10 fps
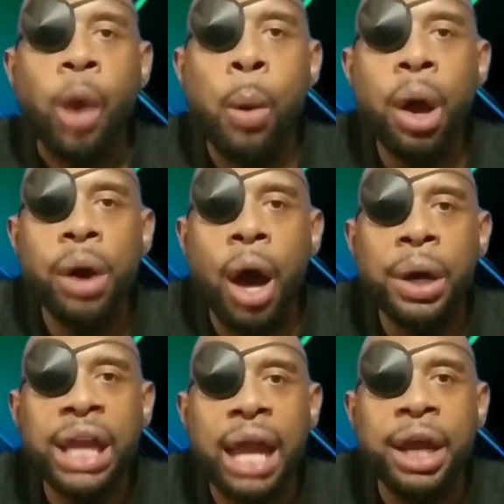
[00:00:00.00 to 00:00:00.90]
We're
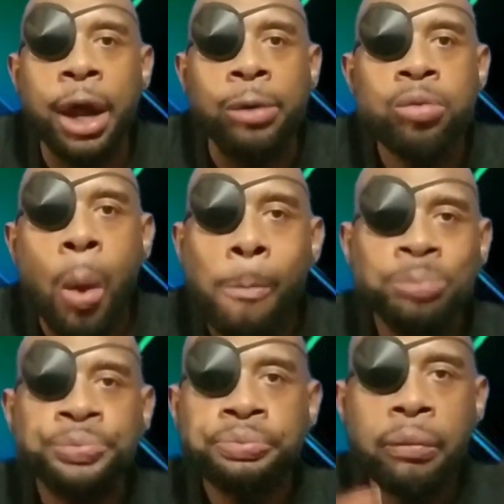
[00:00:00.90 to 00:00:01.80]
going to get out of here.
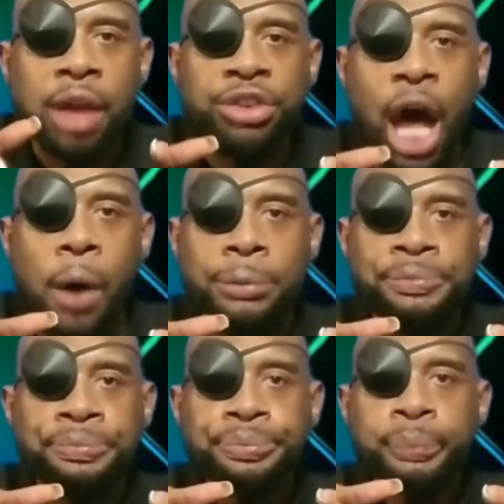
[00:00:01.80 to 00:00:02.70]
So,
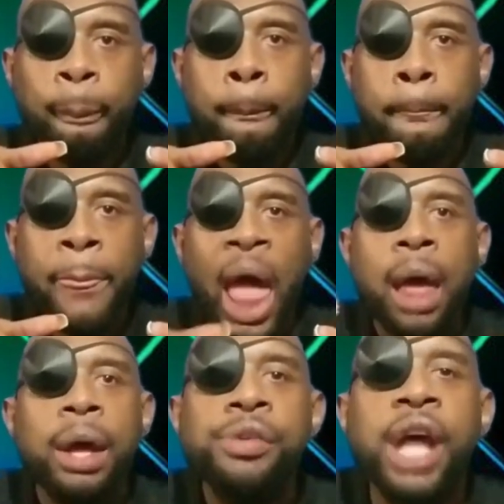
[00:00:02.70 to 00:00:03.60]

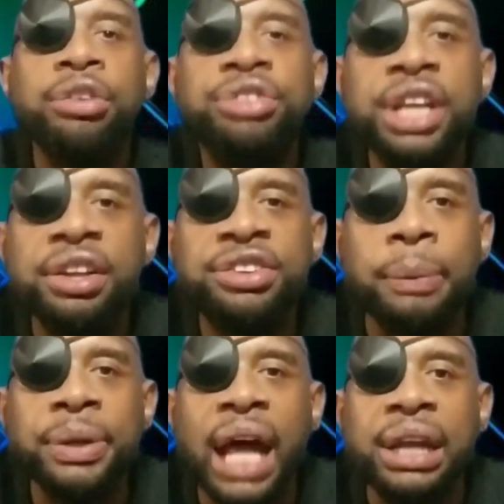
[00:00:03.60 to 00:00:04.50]
there's still
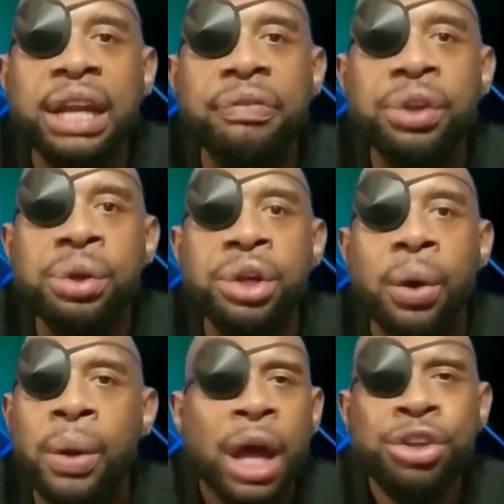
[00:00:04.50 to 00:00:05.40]
something I need for you to
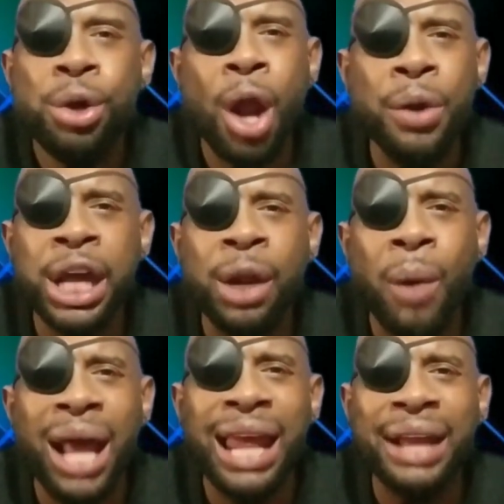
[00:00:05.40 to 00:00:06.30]
do. You don't get
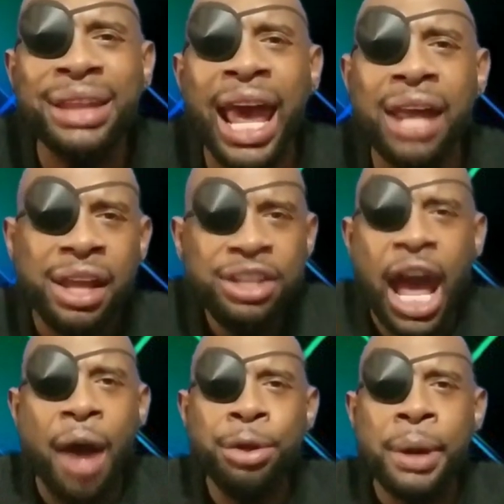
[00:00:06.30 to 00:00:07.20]
away like that.
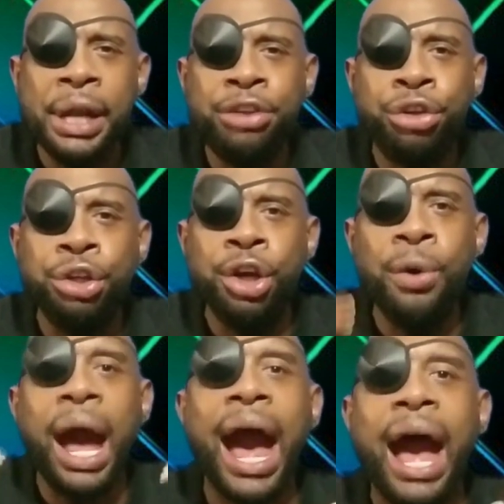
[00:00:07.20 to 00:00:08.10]
Y'all know what you
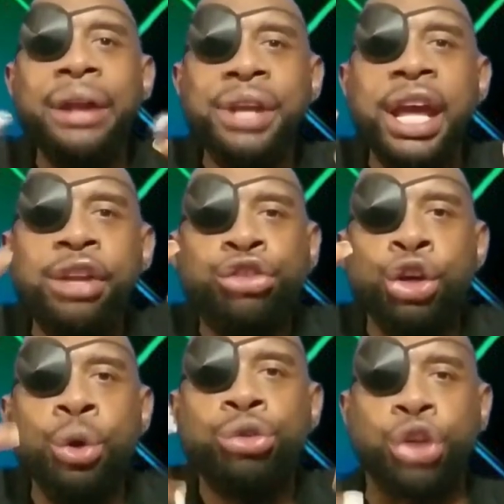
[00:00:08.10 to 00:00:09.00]
do. I need
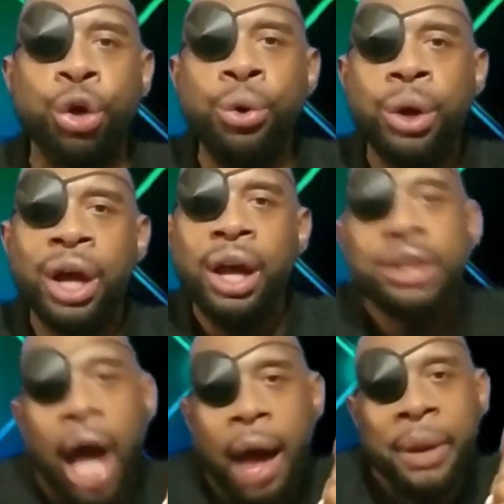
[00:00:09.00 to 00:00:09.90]
you to
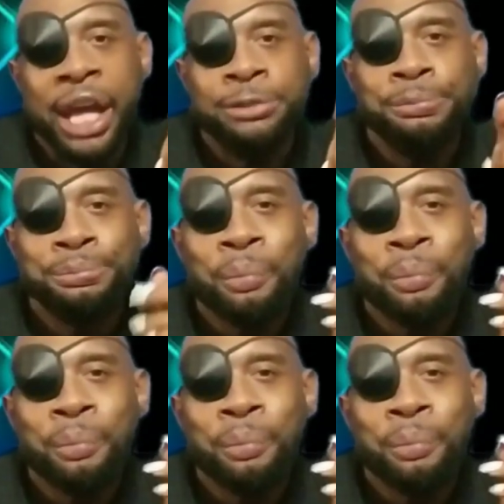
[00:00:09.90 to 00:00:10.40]
comment,